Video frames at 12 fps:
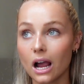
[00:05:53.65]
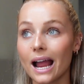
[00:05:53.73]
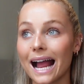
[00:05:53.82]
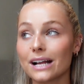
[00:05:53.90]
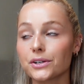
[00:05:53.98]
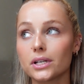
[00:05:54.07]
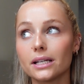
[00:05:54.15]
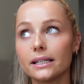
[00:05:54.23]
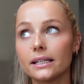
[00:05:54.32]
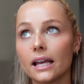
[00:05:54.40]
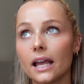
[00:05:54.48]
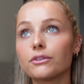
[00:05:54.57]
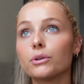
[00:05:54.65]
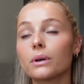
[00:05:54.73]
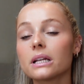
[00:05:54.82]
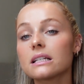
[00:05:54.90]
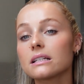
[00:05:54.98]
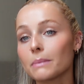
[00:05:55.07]
I actually, if you
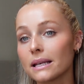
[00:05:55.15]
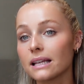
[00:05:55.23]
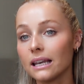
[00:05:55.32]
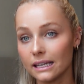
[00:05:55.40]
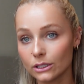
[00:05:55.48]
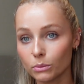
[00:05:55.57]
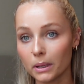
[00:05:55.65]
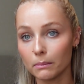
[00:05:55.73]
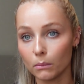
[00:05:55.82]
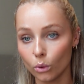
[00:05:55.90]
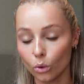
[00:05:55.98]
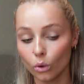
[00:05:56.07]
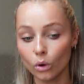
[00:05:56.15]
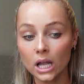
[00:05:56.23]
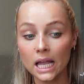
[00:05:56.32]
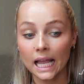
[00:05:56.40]
wanted to spend a little bit more